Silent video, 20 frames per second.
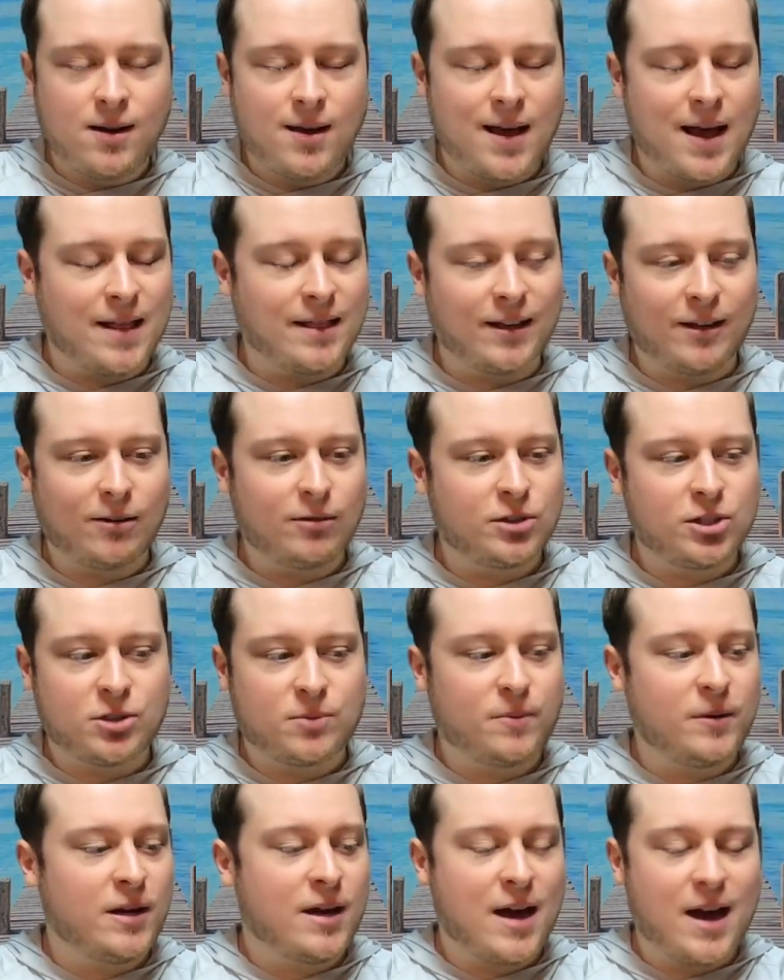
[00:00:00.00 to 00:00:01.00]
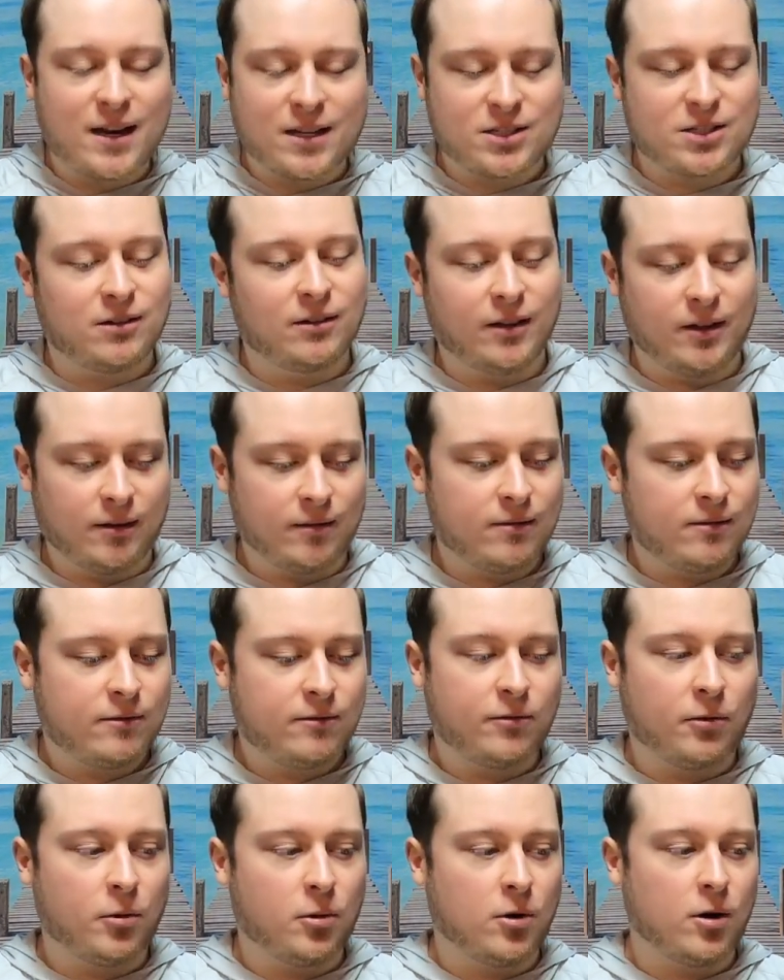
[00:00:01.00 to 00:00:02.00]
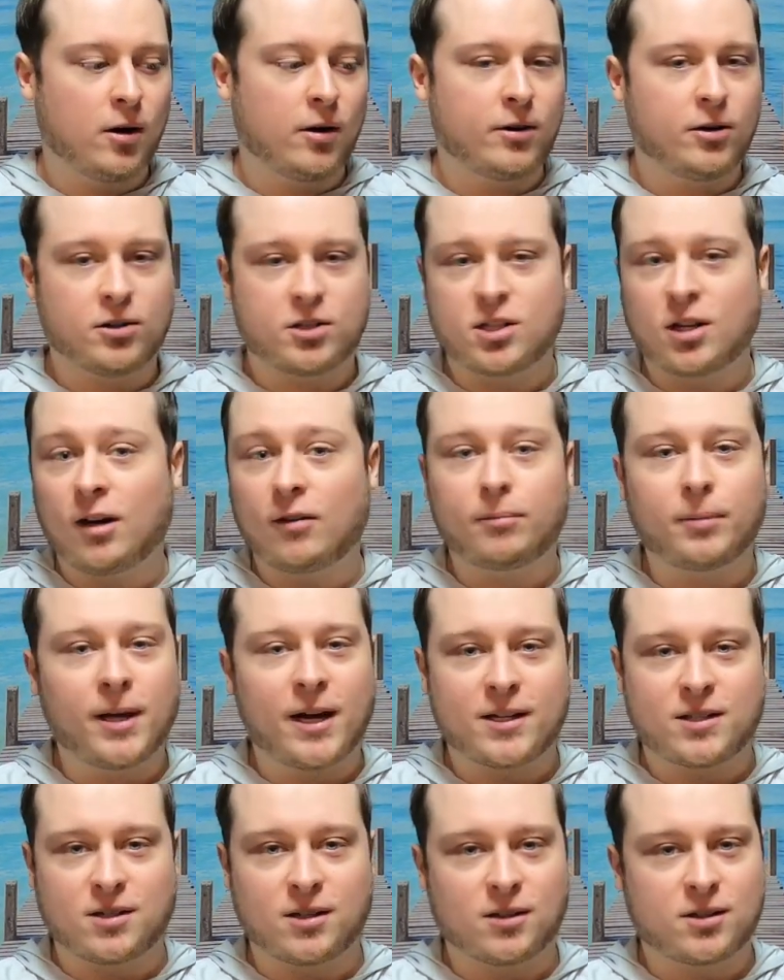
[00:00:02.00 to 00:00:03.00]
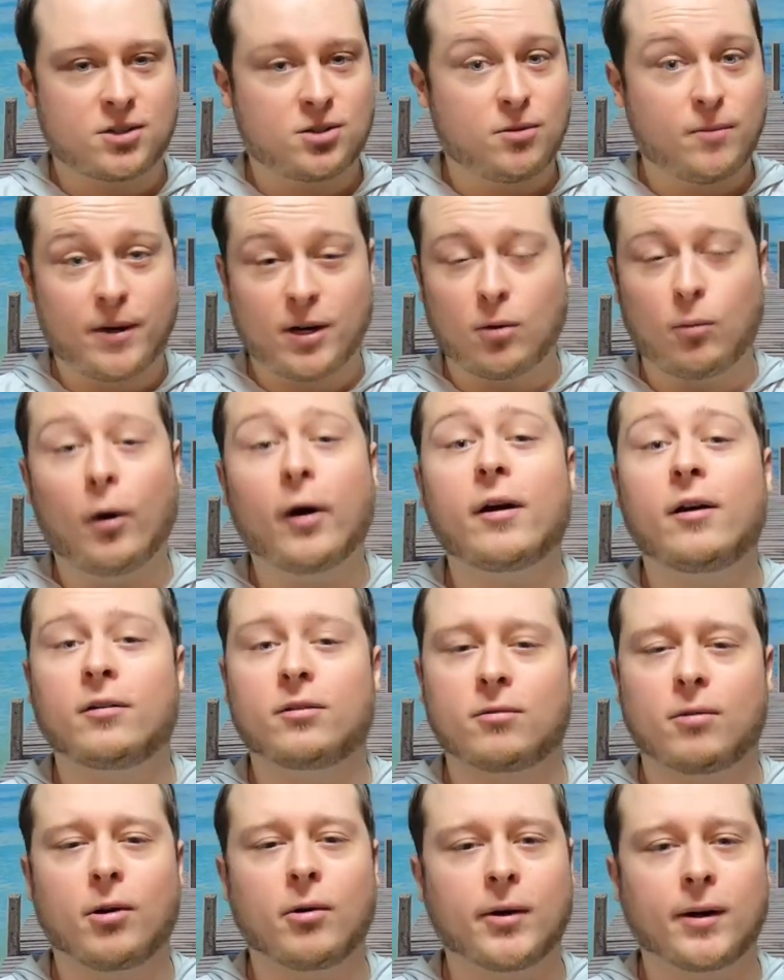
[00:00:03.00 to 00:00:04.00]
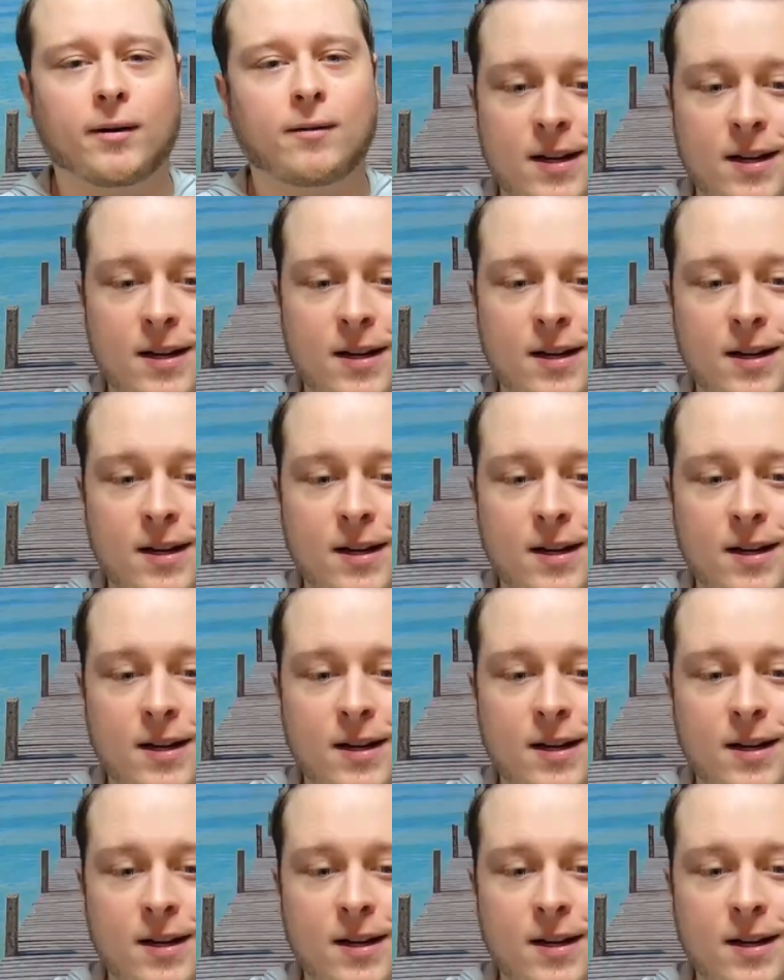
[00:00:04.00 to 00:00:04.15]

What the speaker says: and that'll just be excellent for your soft plastics no matter what you're throwing.